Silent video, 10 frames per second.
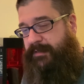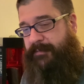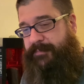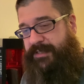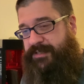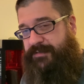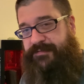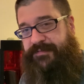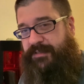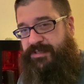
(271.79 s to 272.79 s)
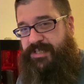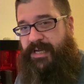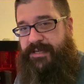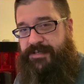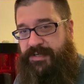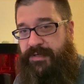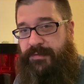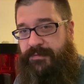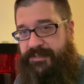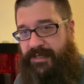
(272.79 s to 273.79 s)
bunch of G.I.
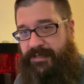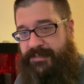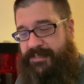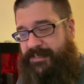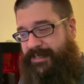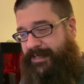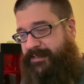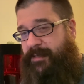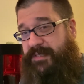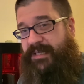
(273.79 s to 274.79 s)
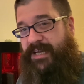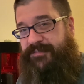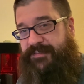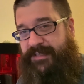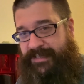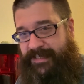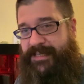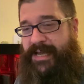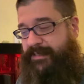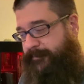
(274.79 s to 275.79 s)
Joe dolls that come to life and
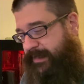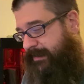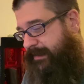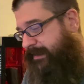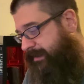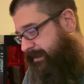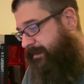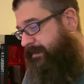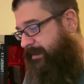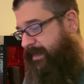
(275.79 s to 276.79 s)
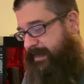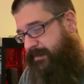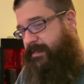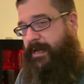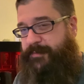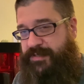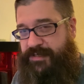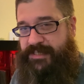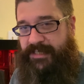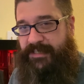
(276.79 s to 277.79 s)
attack him. They get in their
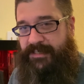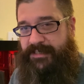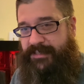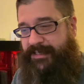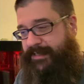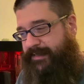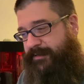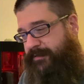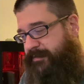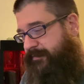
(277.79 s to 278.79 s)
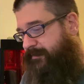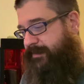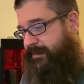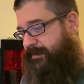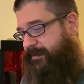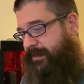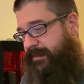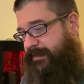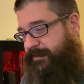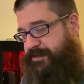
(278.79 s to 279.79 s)
helicopters and they get in
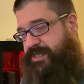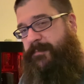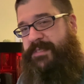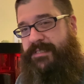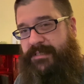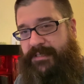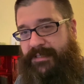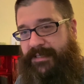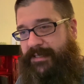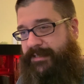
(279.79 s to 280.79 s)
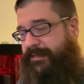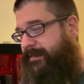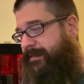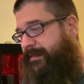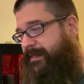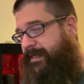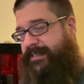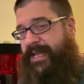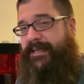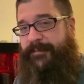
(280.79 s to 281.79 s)
their jeeps and they
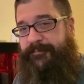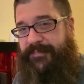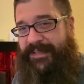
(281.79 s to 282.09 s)
attack him.